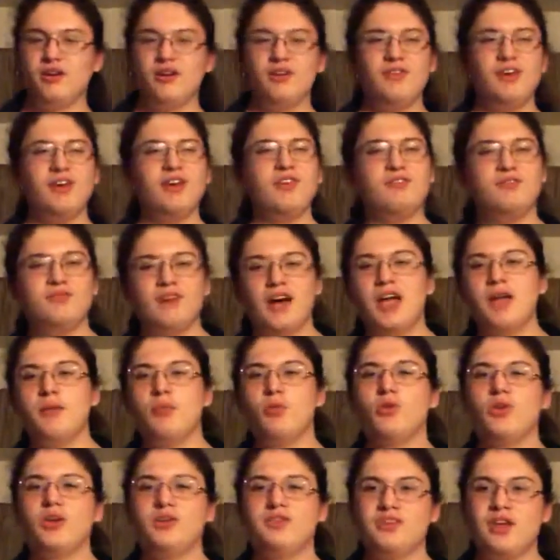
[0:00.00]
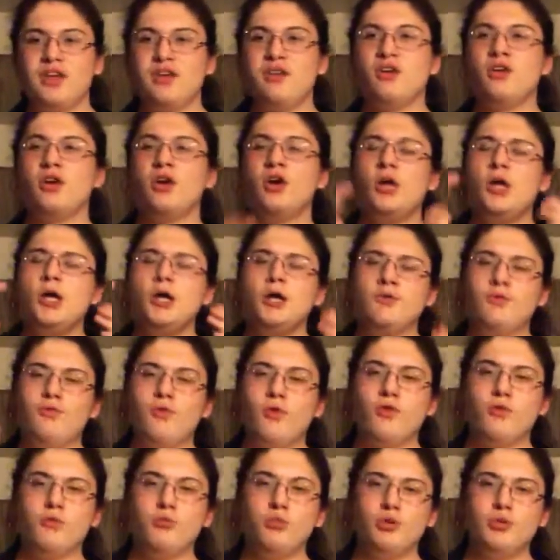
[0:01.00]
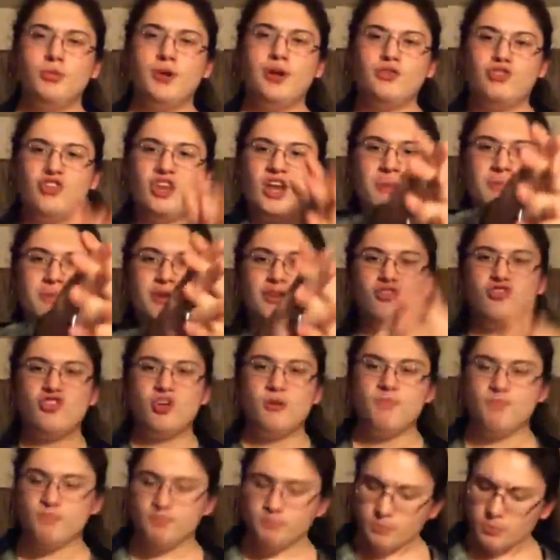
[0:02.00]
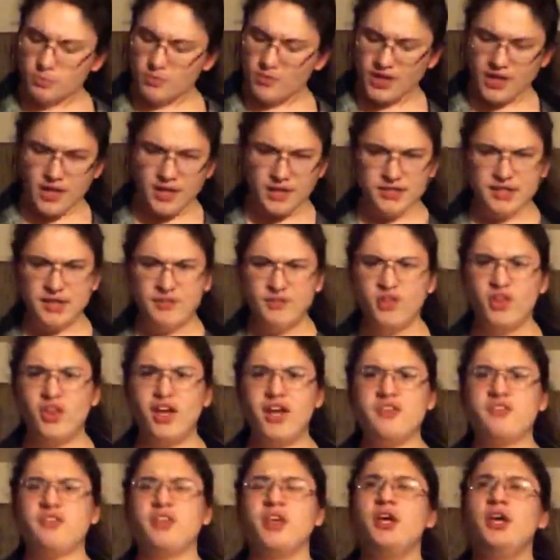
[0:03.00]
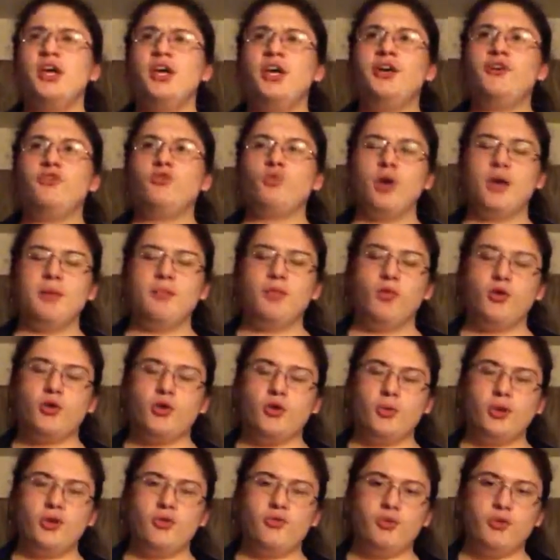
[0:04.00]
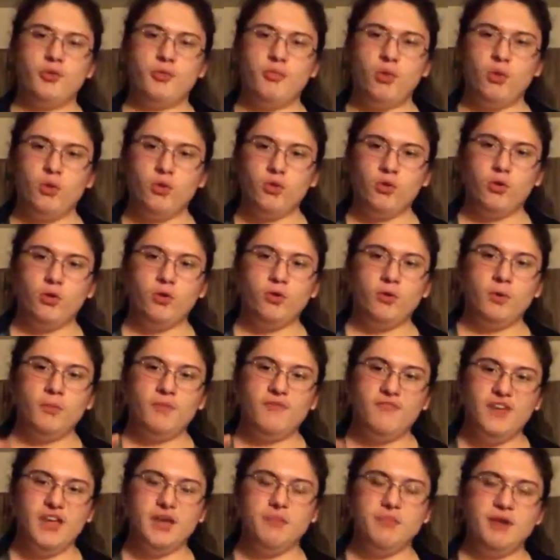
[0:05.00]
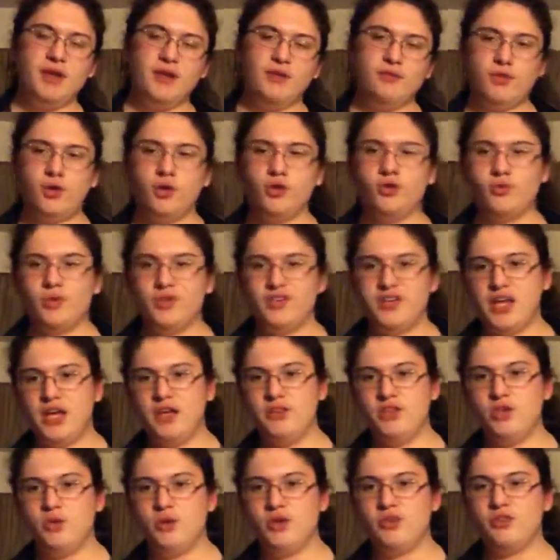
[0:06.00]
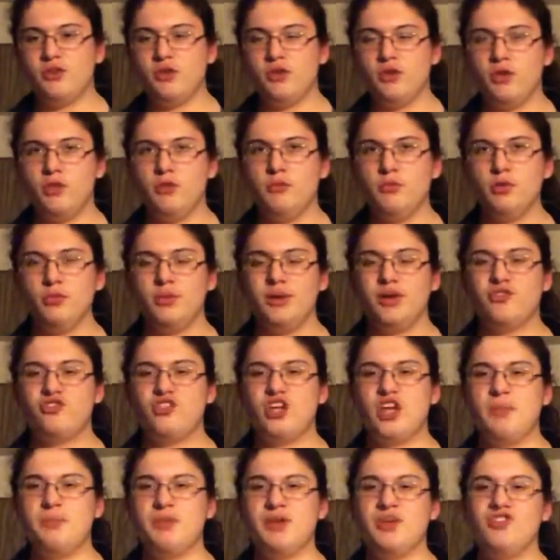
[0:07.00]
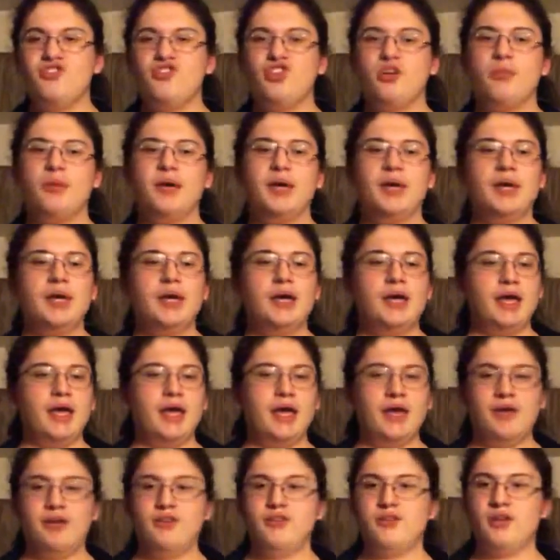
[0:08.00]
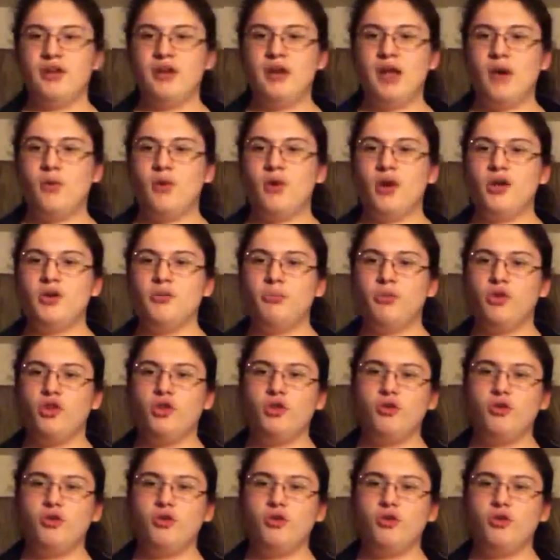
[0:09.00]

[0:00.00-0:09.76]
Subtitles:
and a very viable contender for the Blue Belt Championship. Nevertheless, Dwayne Porter wins with the porthole via pinfall to retain the Blue Belt Championship, and now we're on to